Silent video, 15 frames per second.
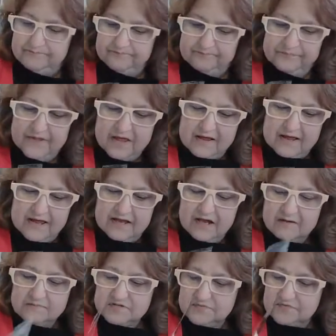It
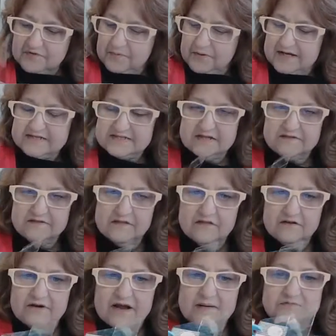comes with the plastic thing
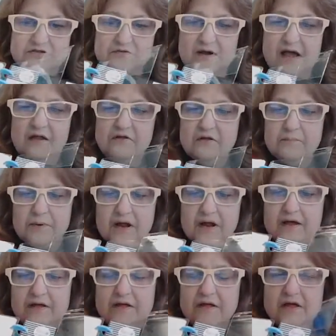that wraps around it, but
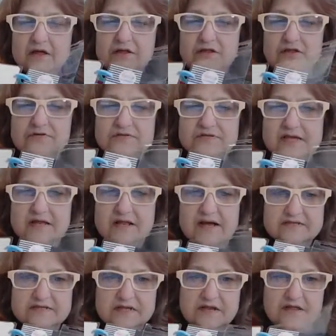I use it
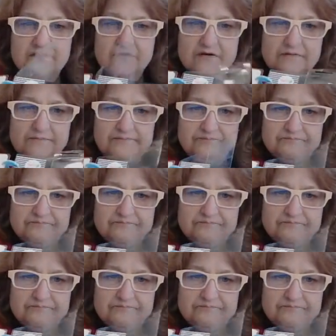as another